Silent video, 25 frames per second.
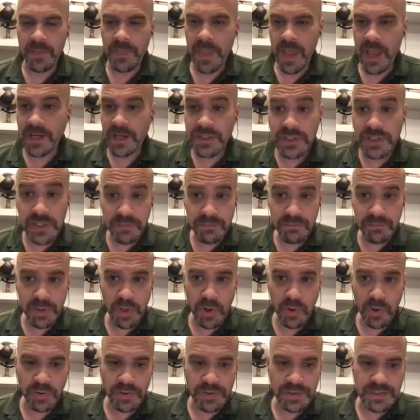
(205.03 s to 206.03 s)
Actually,
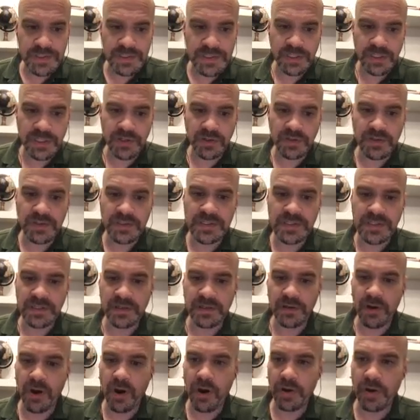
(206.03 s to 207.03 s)
Bjorn
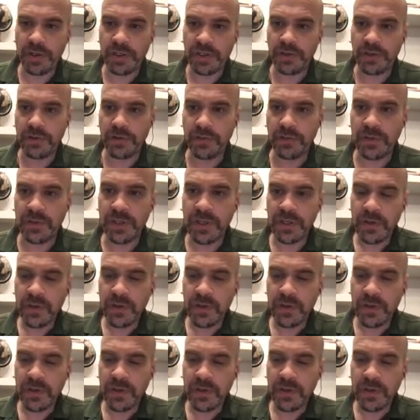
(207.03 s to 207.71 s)
Sigurdsson argued